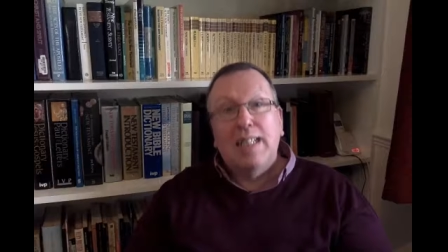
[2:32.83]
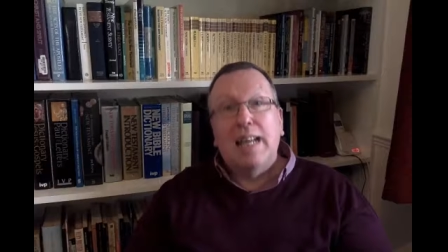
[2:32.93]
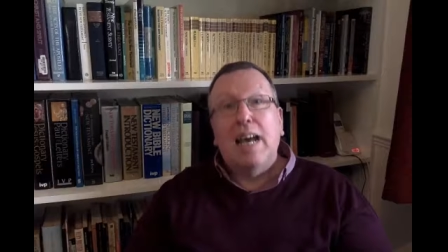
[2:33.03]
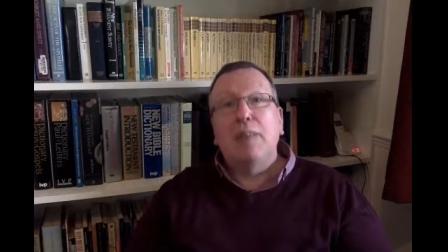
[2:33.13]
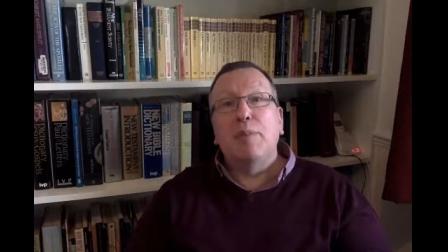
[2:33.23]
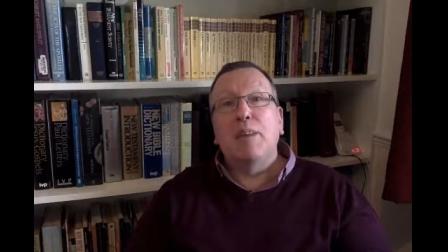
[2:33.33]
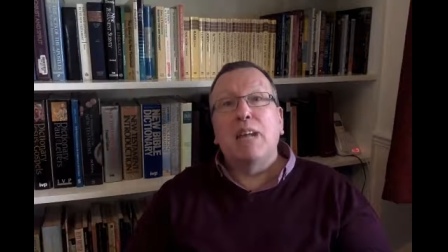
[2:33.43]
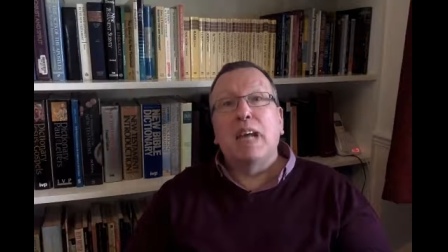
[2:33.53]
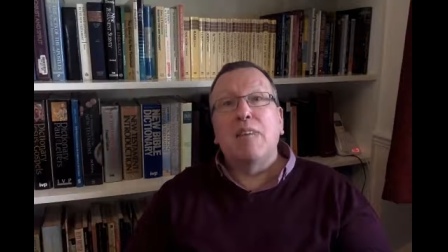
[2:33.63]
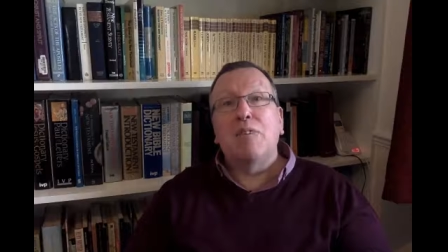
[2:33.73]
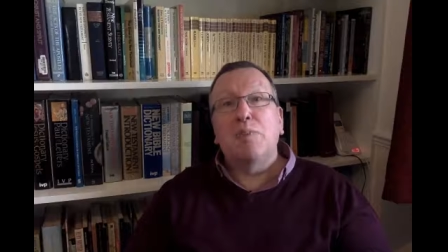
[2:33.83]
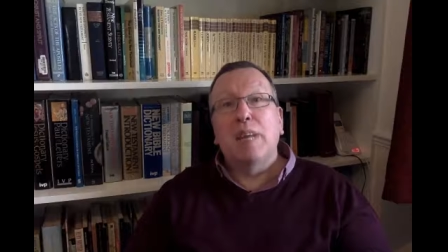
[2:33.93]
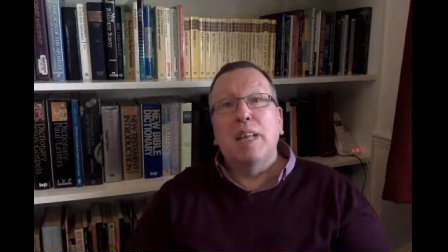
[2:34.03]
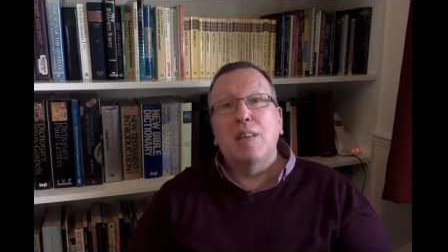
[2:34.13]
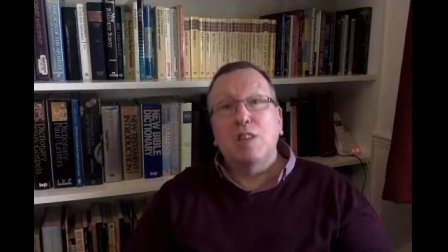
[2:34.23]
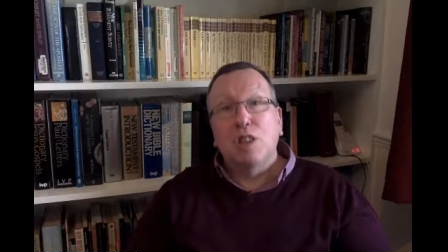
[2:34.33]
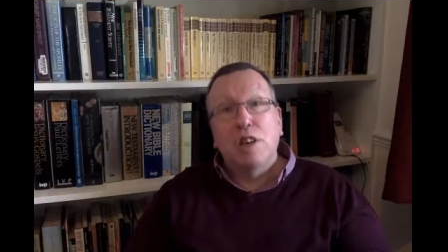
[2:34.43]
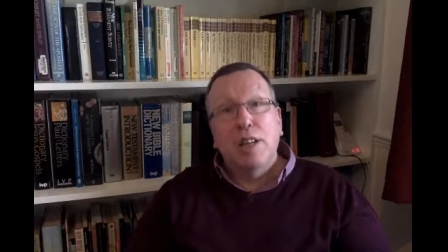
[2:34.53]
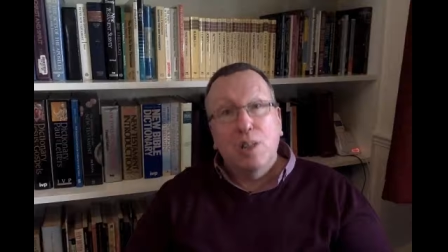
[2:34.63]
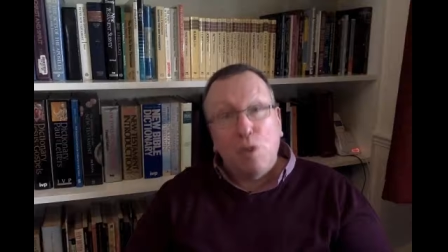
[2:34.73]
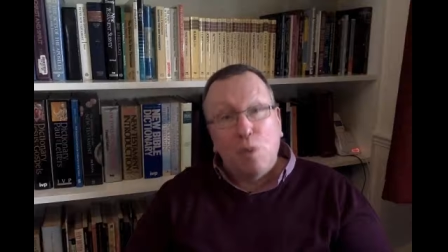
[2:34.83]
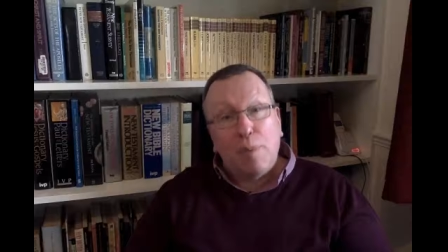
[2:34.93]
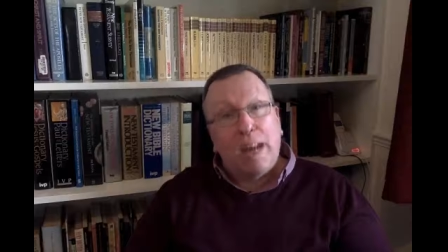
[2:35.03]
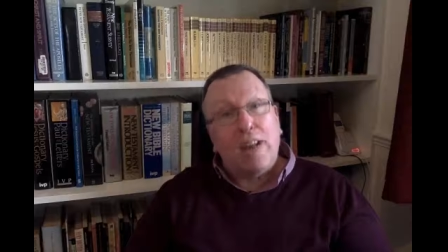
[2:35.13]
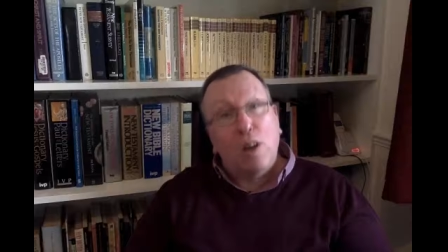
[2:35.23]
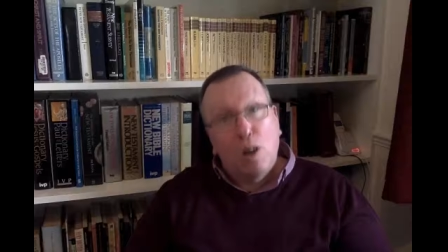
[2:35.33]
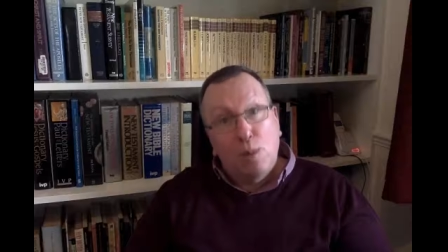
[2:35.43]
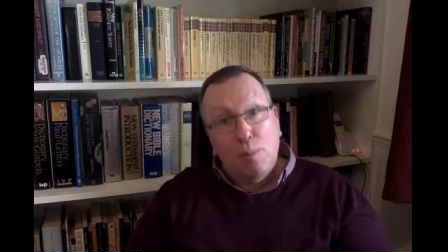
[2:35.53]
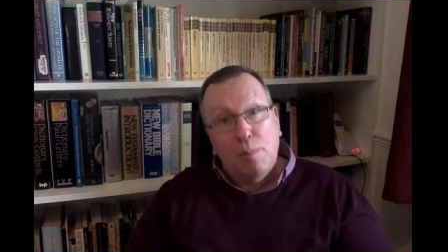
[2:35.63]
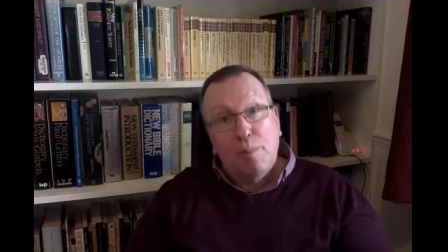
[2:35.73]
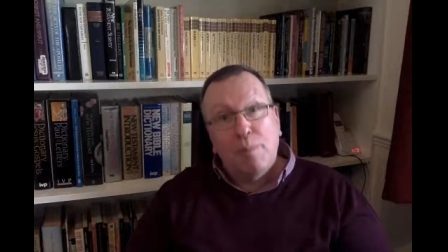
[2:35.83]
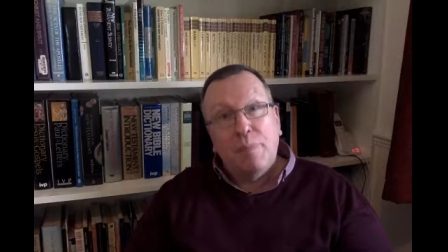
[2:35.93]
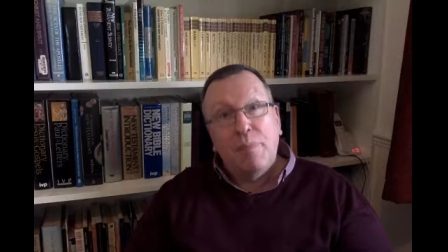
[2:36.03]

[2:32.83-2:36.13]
Now they were going to have to make the journey north back home